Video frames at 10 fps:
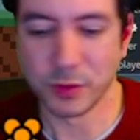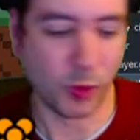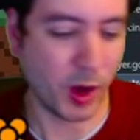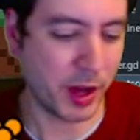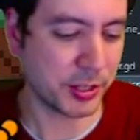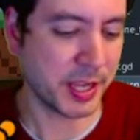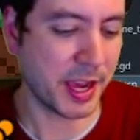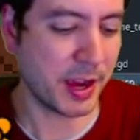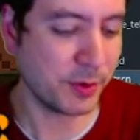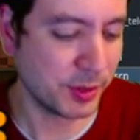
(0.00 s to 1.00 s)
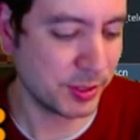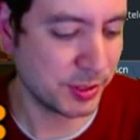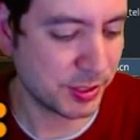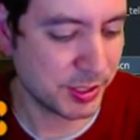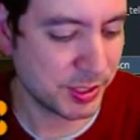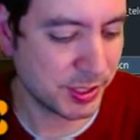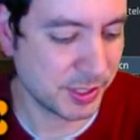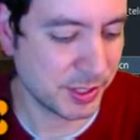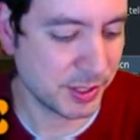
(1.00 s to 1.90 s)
water towers.